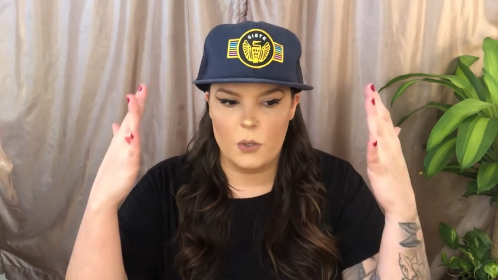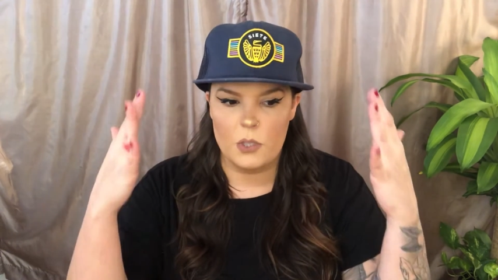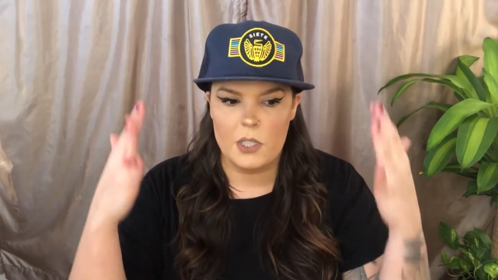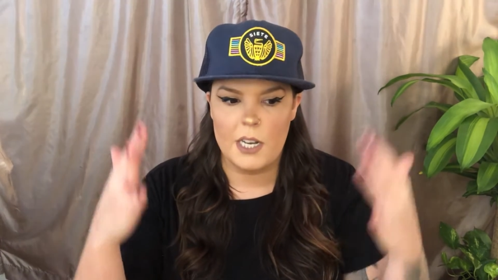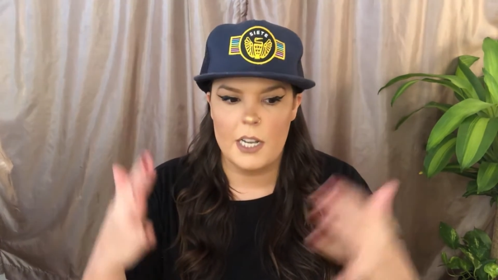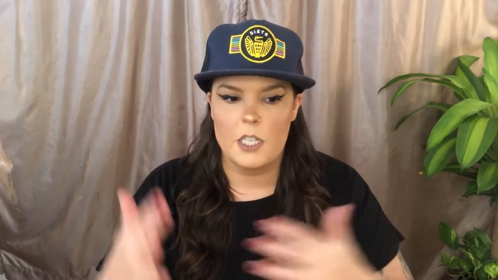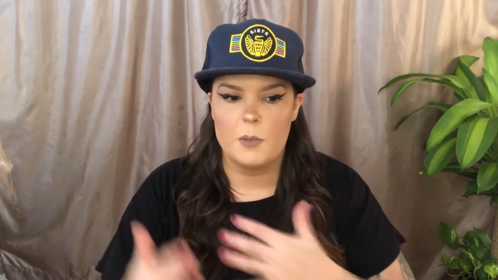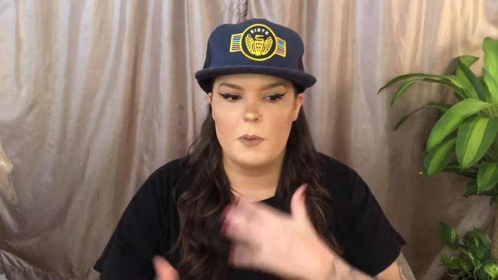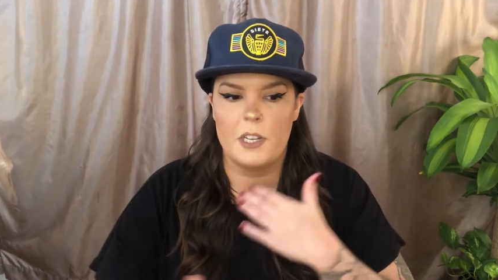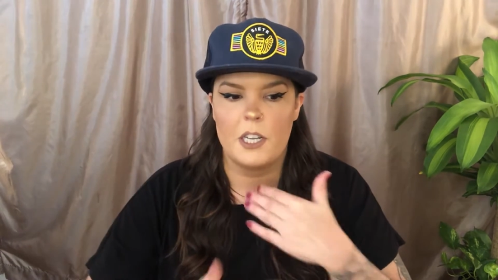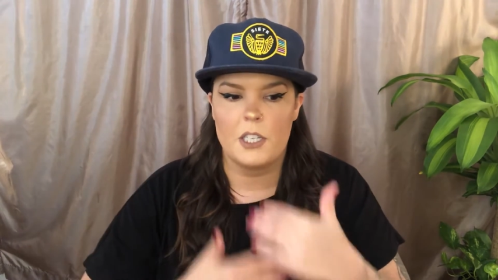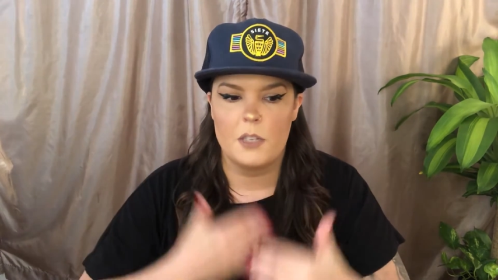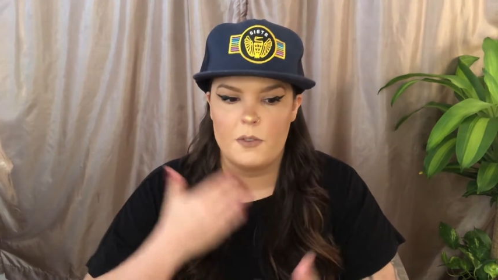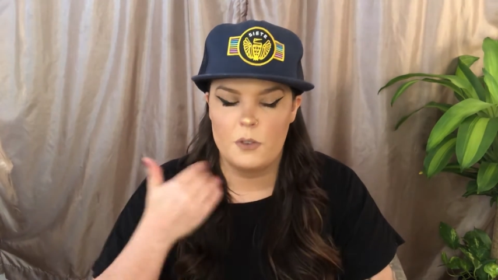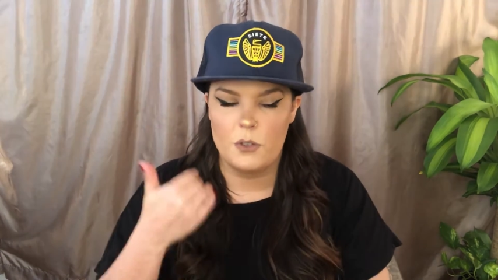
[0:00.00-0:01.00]
stance because
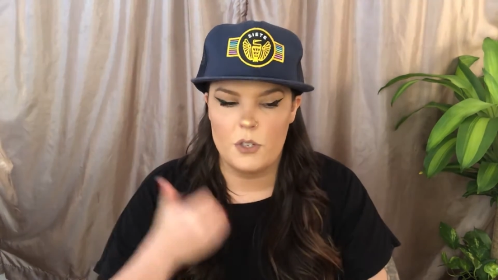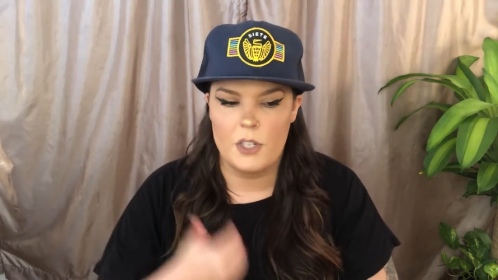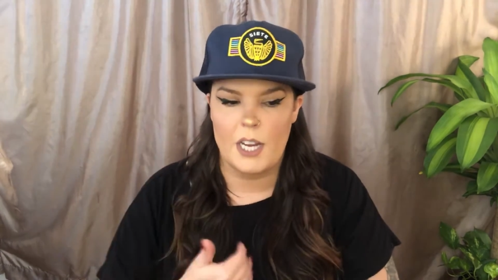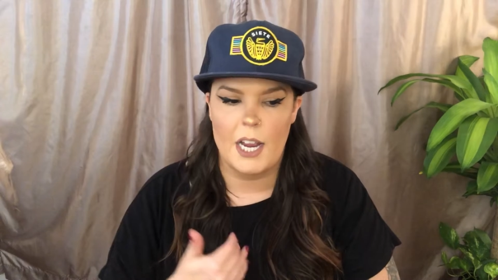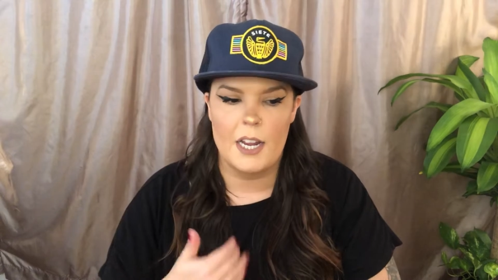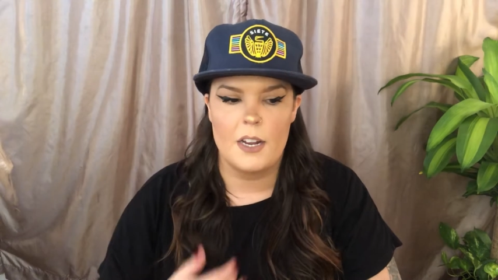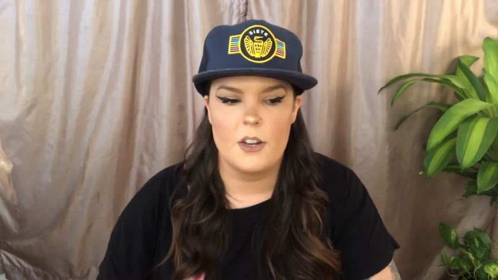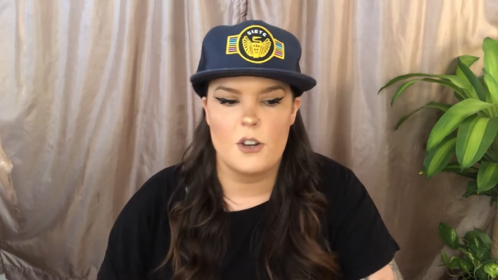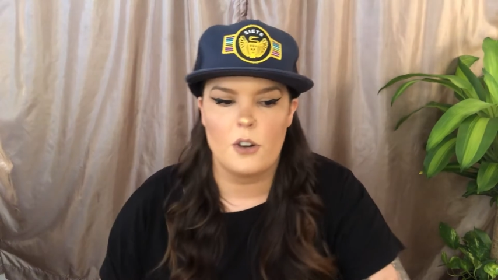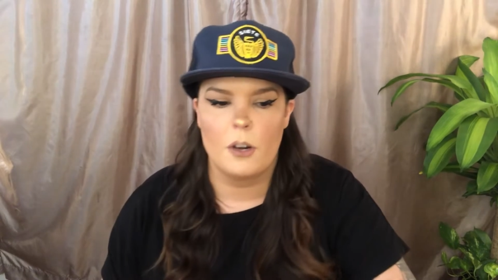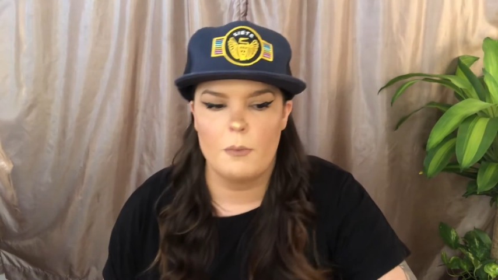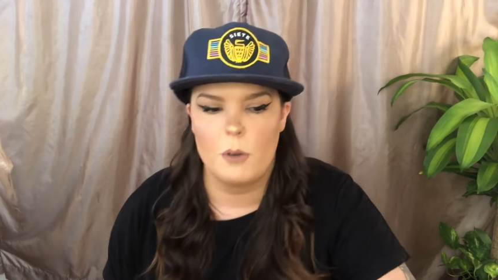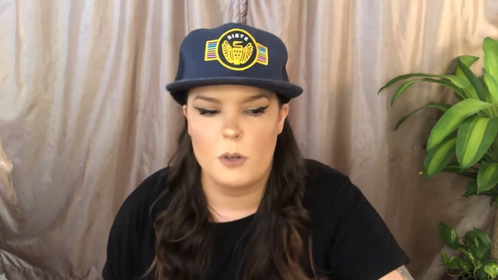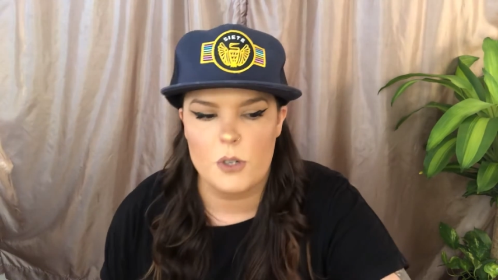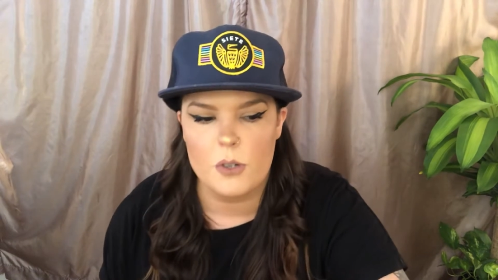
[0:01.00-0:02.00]
if you stayed in your
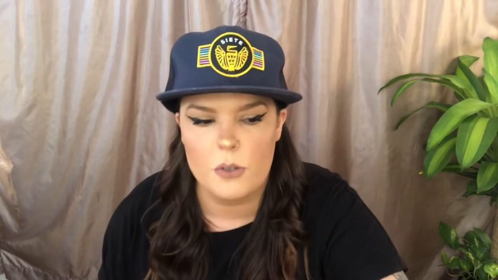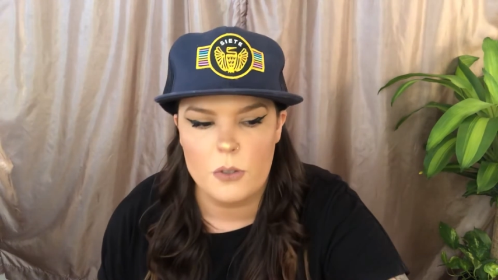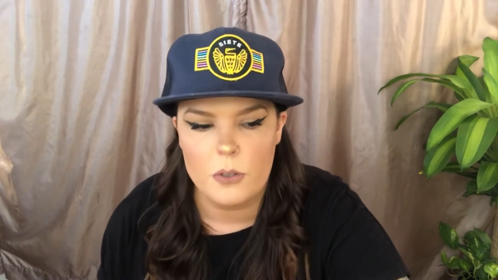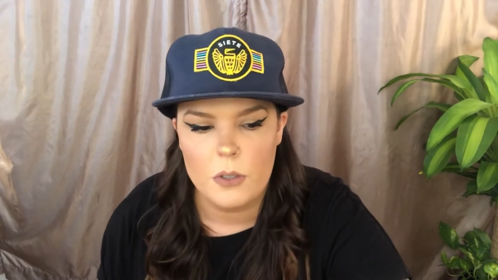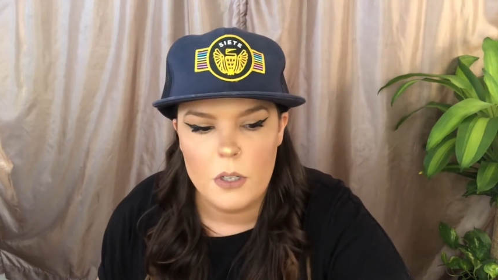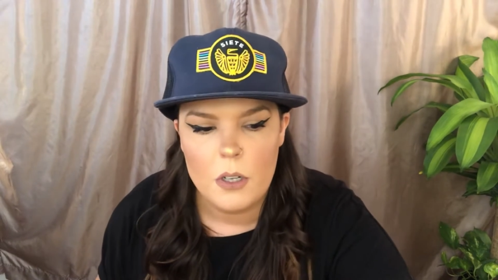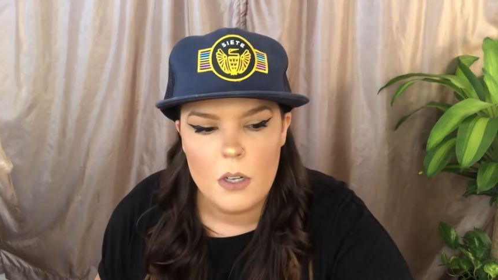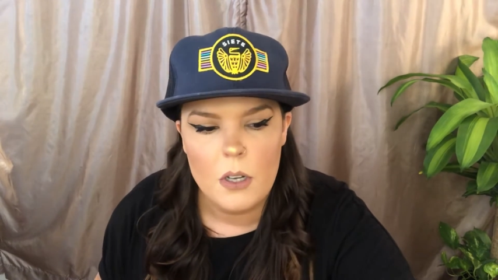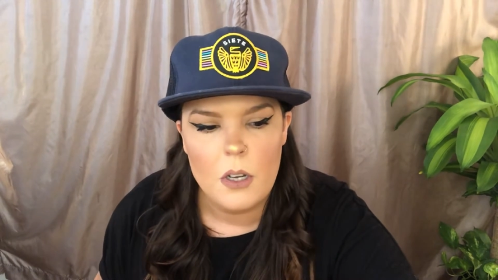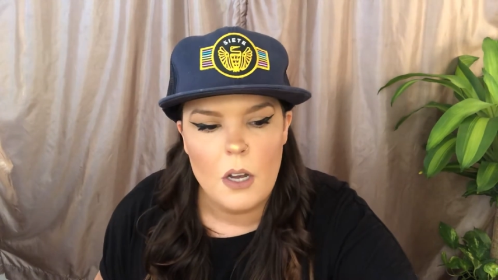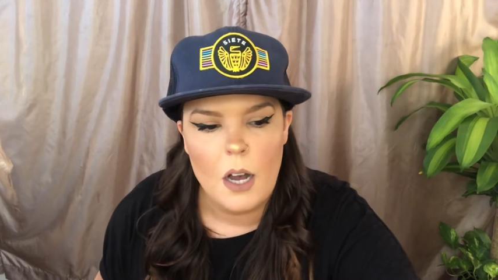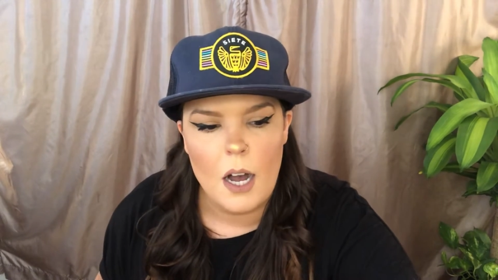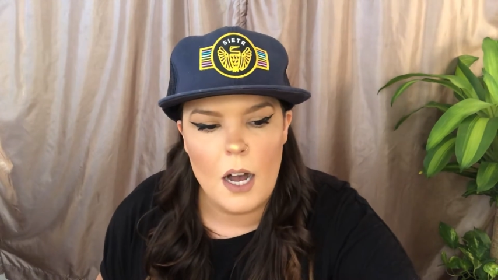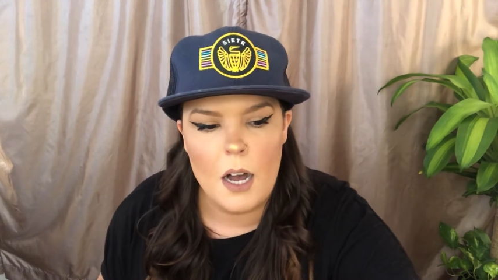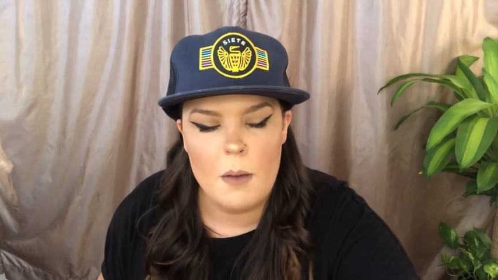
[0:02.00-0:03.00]
emotional
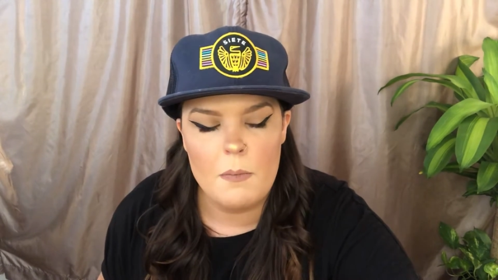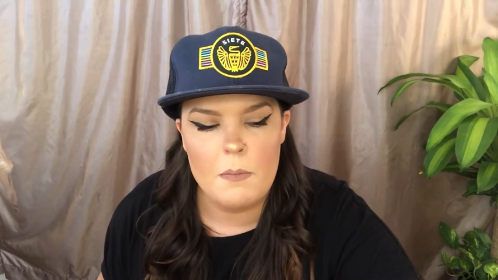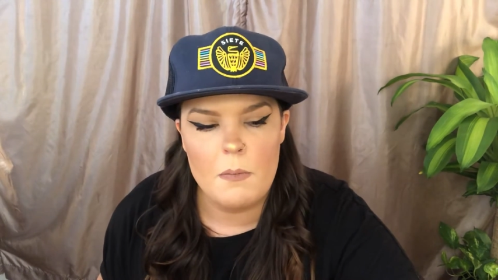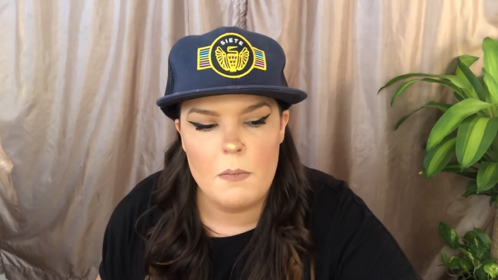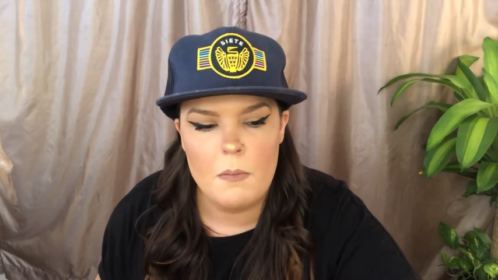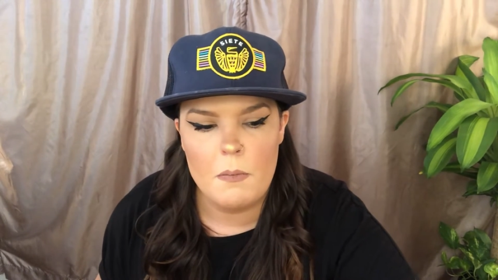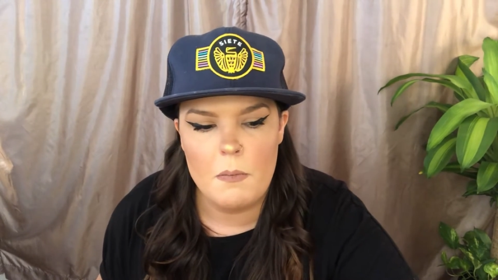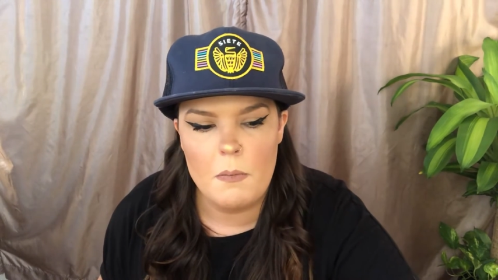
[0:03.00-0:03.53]
um,